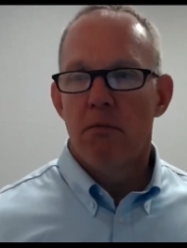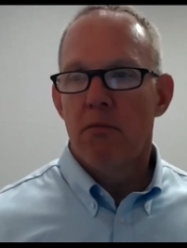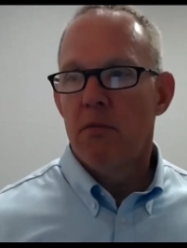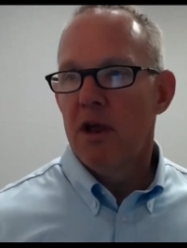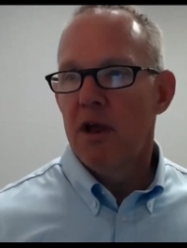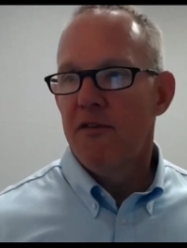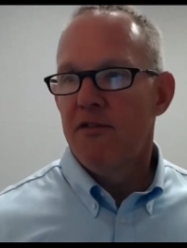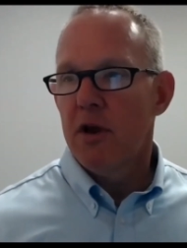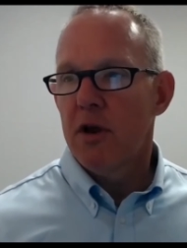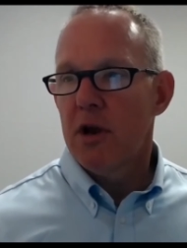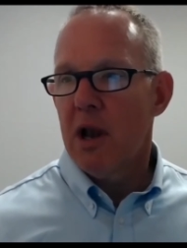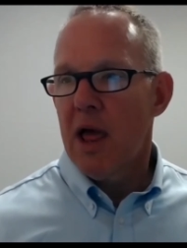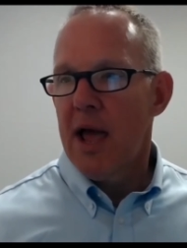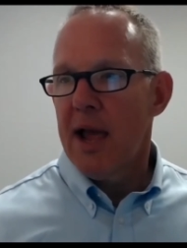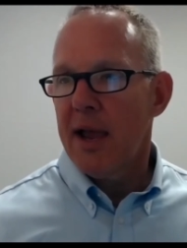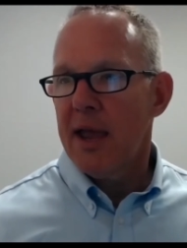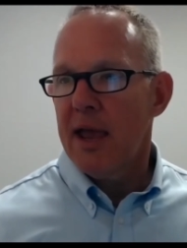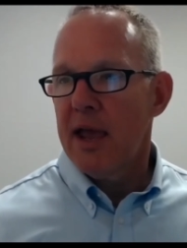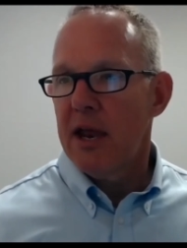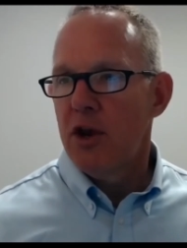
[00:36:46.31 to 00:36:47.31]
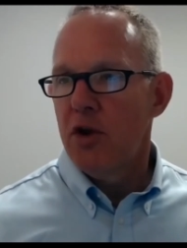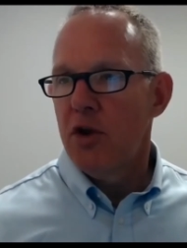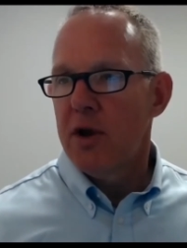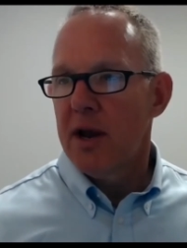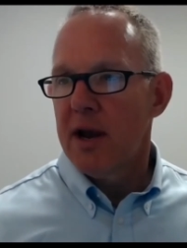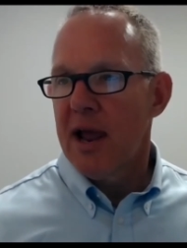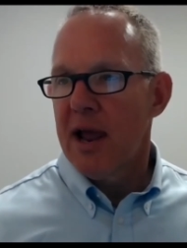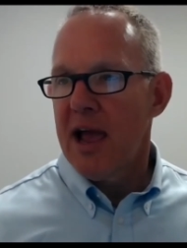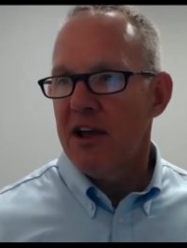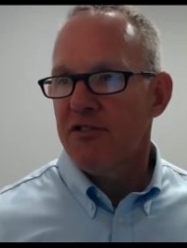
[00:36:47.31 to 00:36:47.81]
if you'd like, and you can
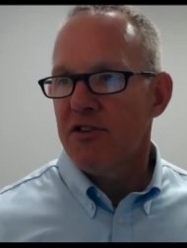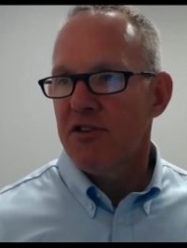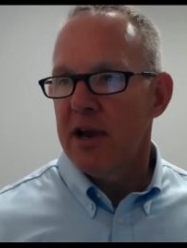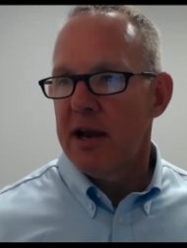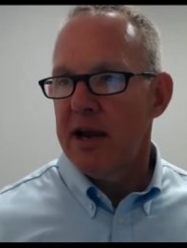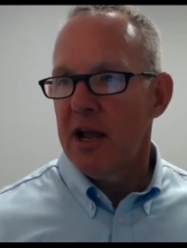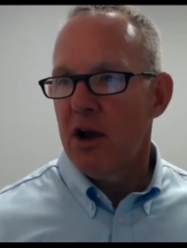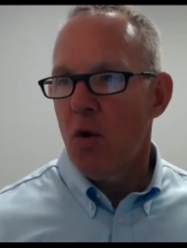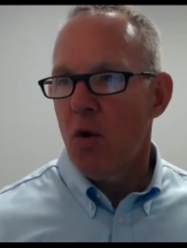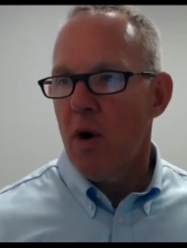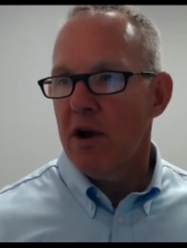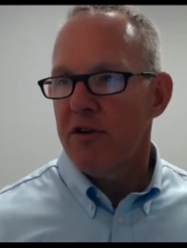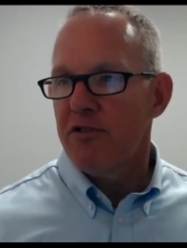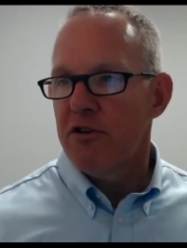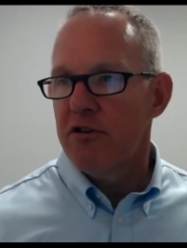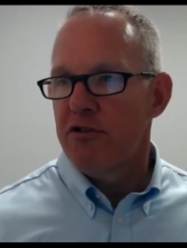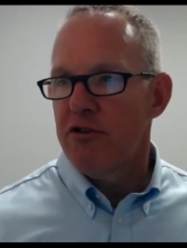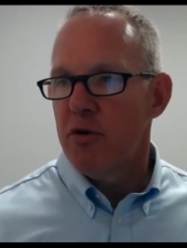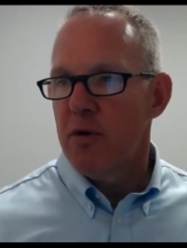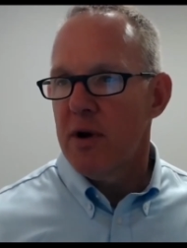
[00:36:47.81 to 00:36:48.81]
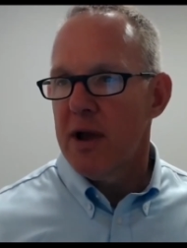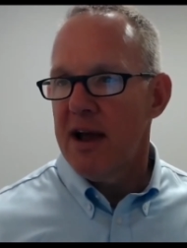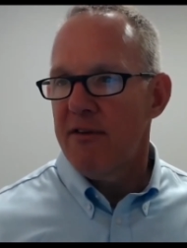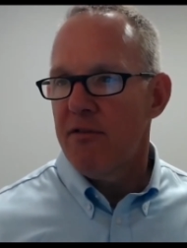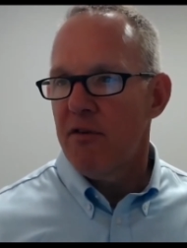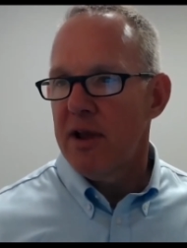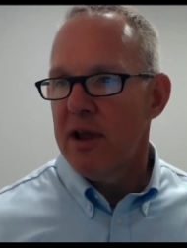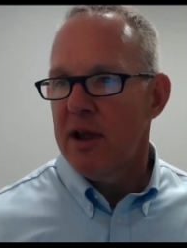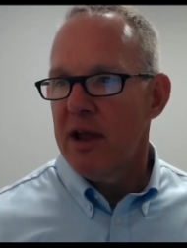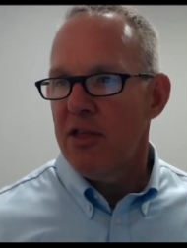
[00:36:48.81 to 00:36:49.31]
ask any questions you have
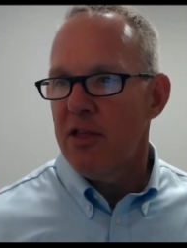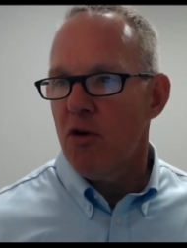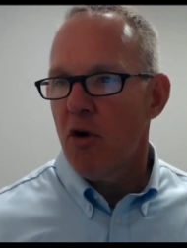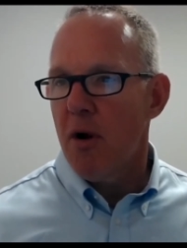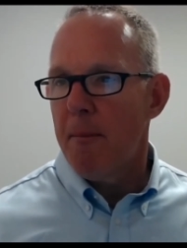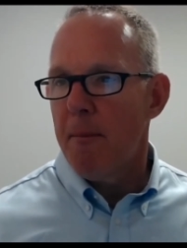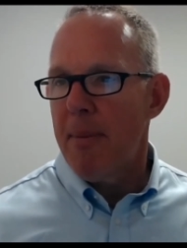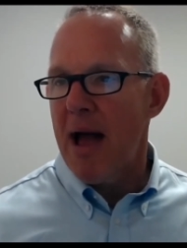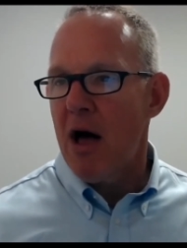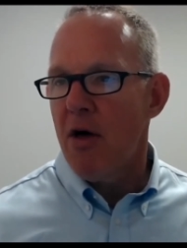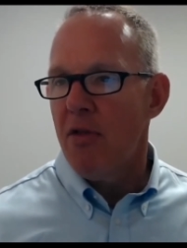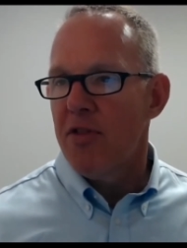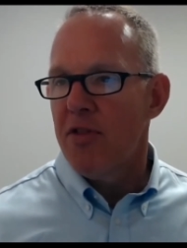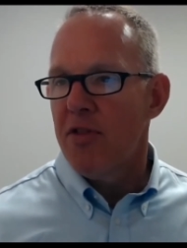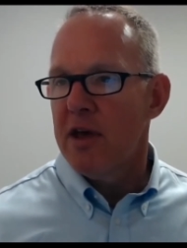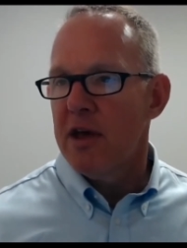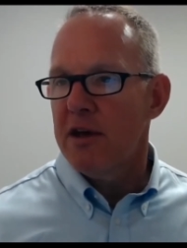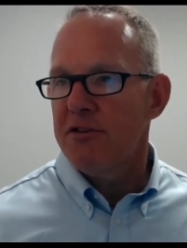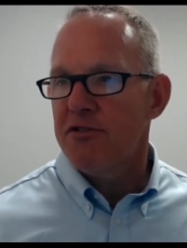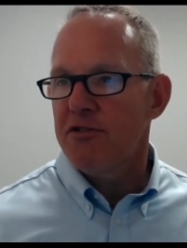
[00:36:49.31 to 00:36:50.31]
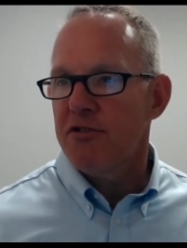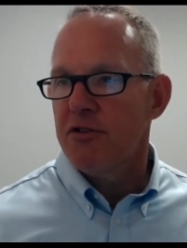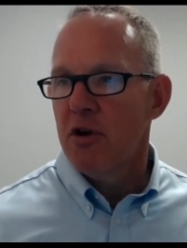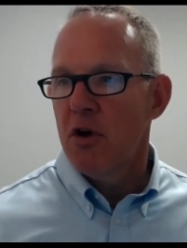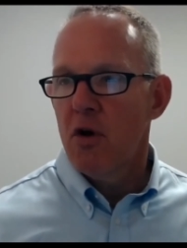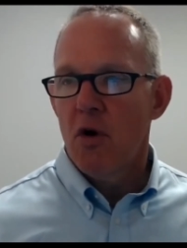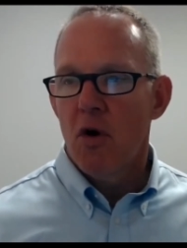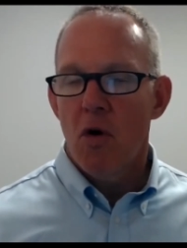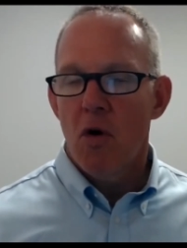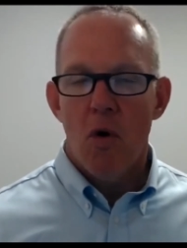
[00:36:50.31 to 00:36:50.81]
either about this
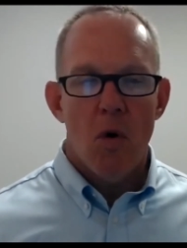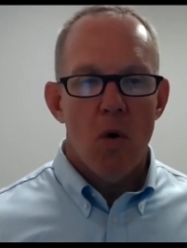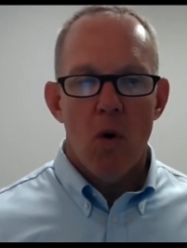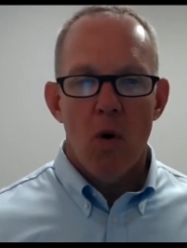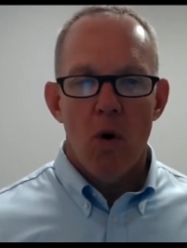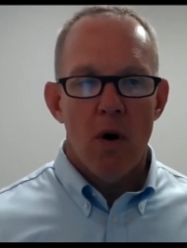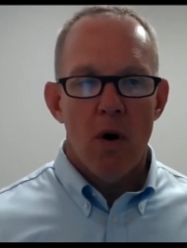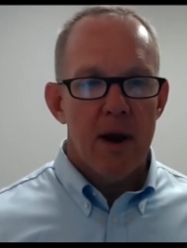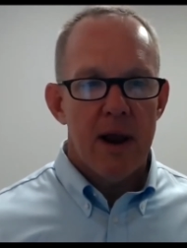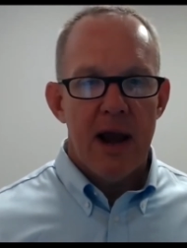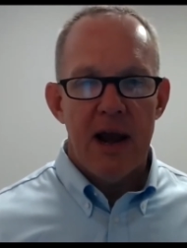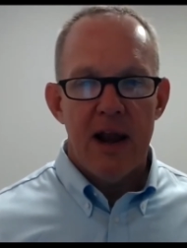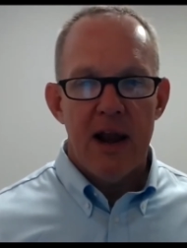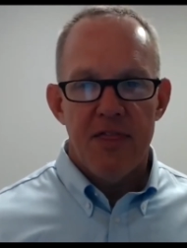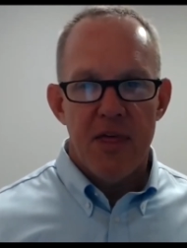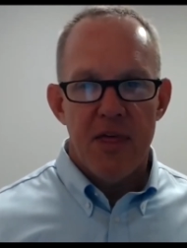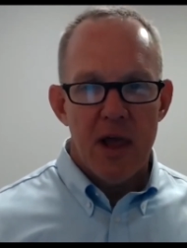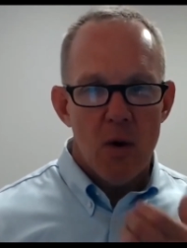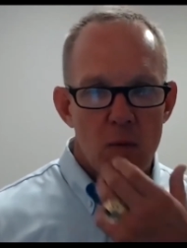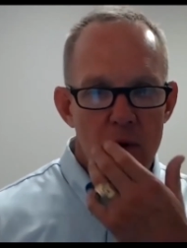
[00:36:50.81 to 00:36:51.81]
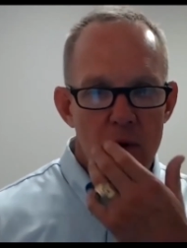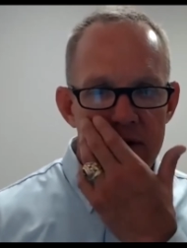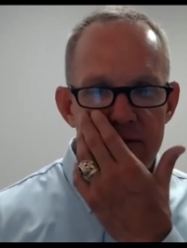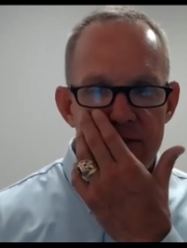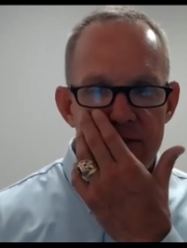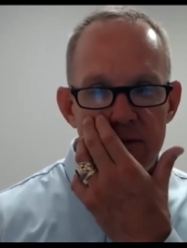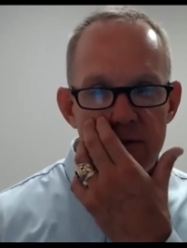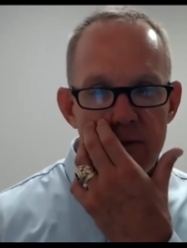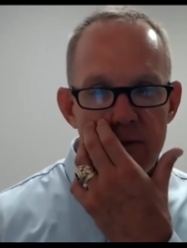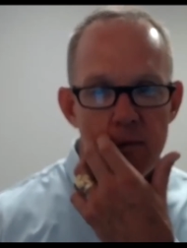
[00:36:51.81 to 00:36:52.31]
or anything we've
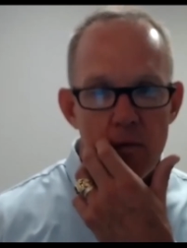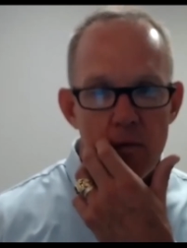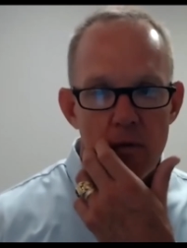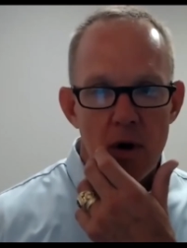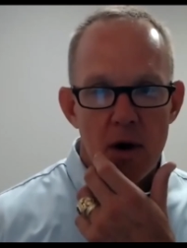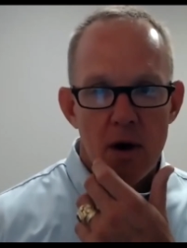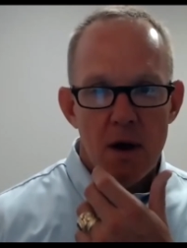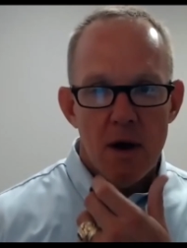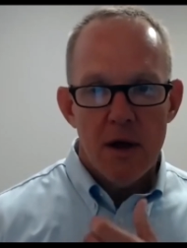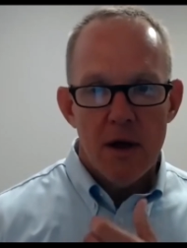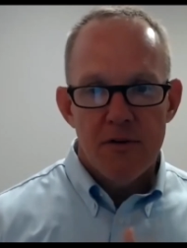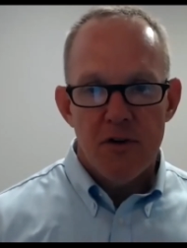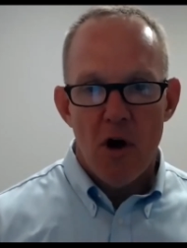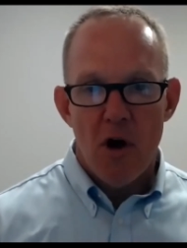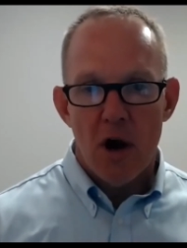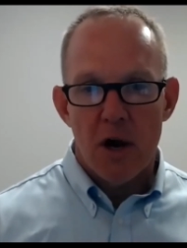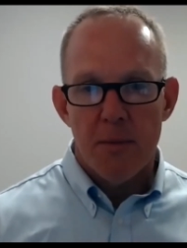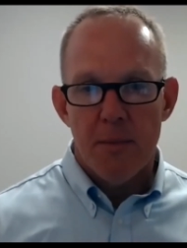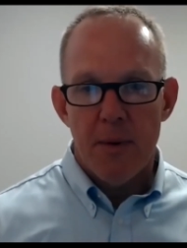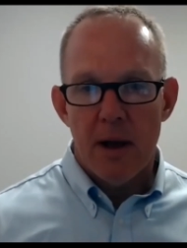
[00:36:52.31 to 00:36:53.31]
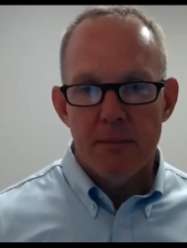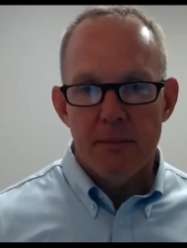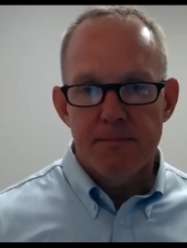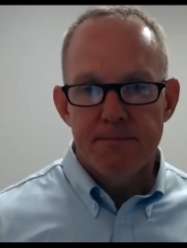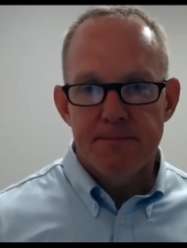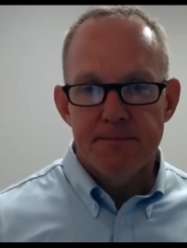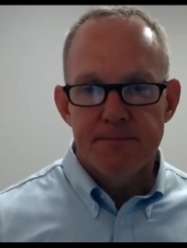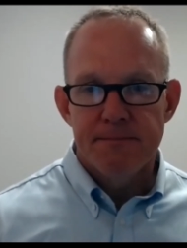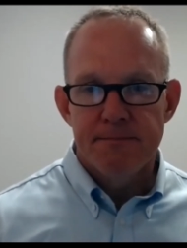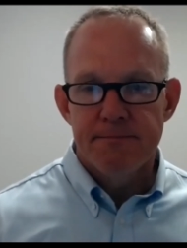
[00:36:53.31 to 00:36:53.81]
talked about.
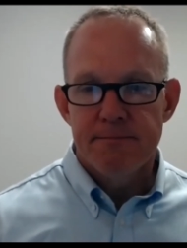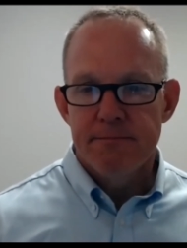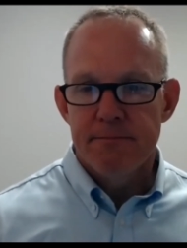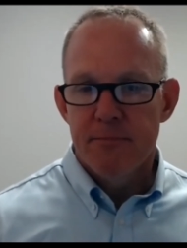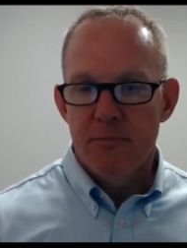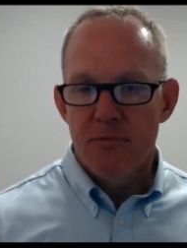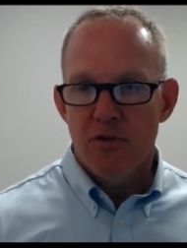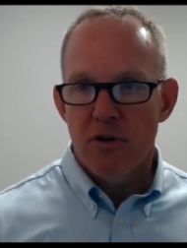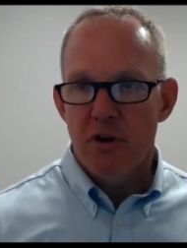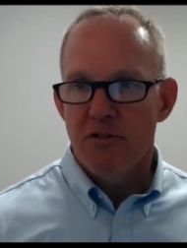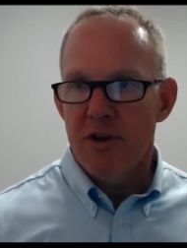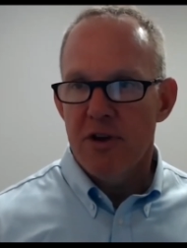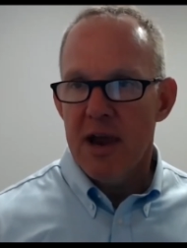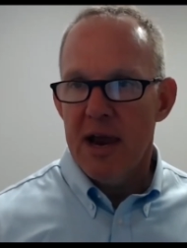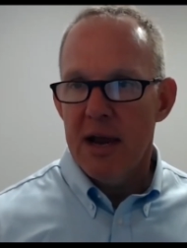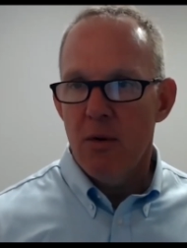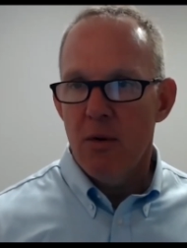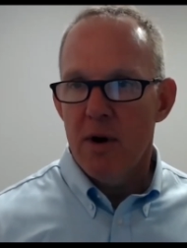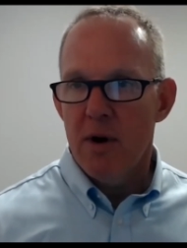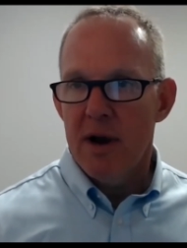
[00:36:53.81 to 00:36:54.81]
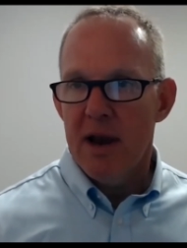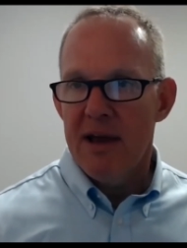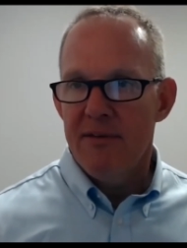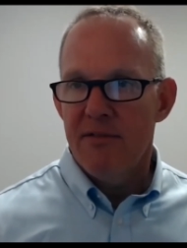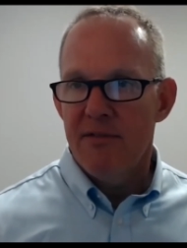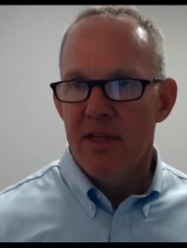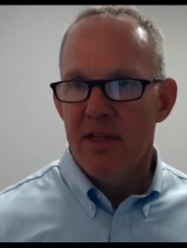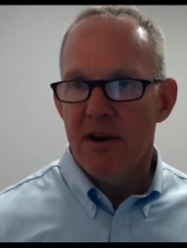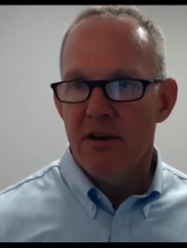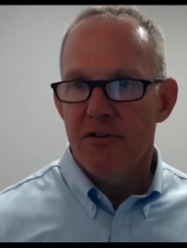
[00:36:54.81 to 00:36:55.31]
Does anyone have
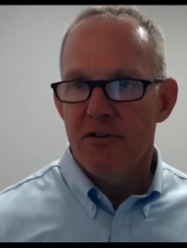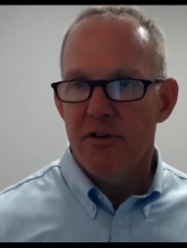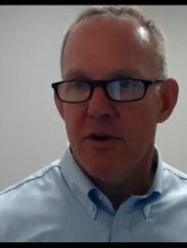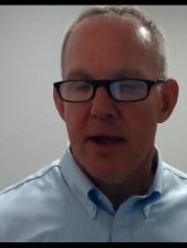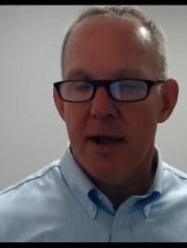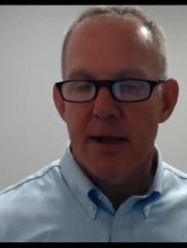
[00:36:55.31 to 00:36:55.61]
anything to say?